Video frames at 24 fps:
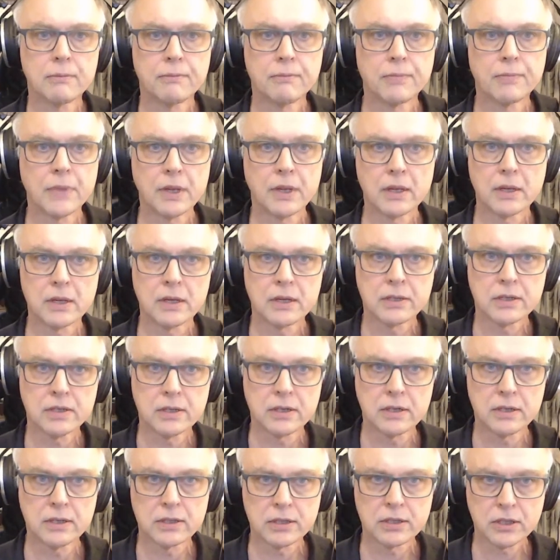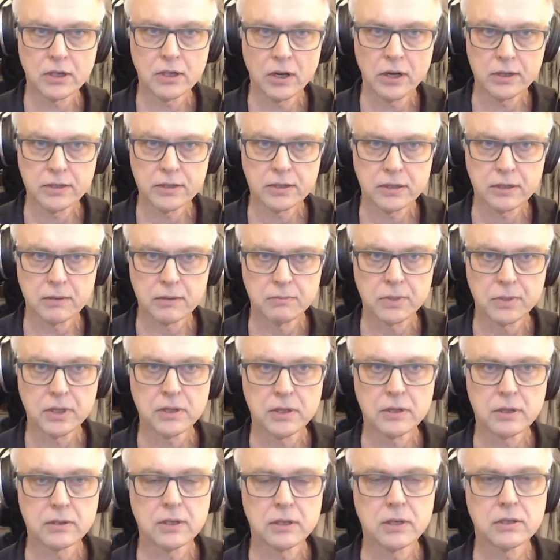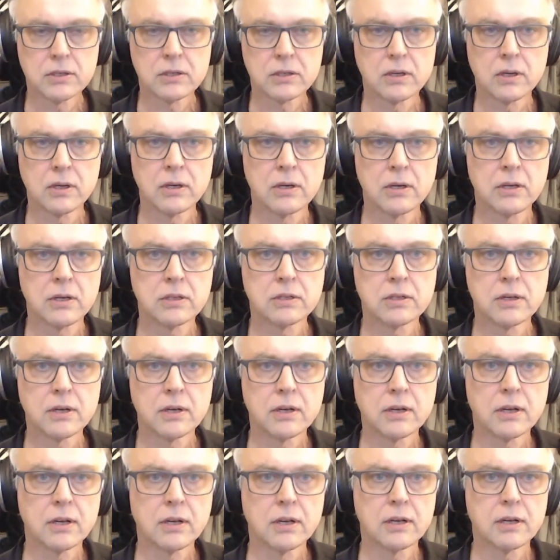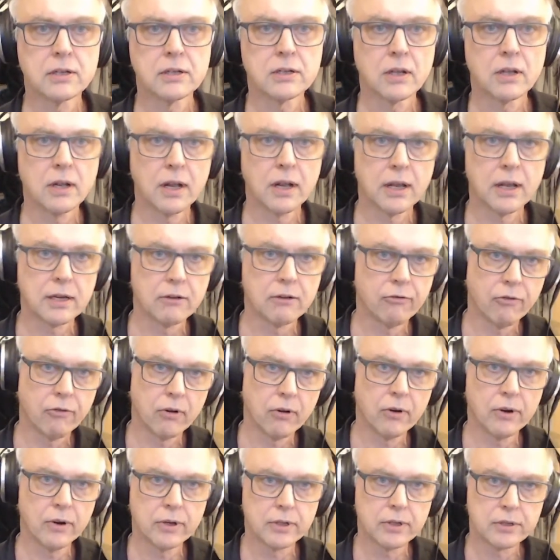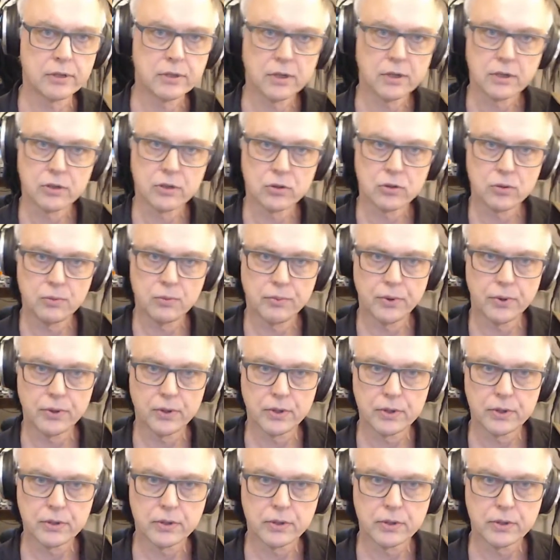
is a constant, because it's not like a Floyd. It's not a 2-point.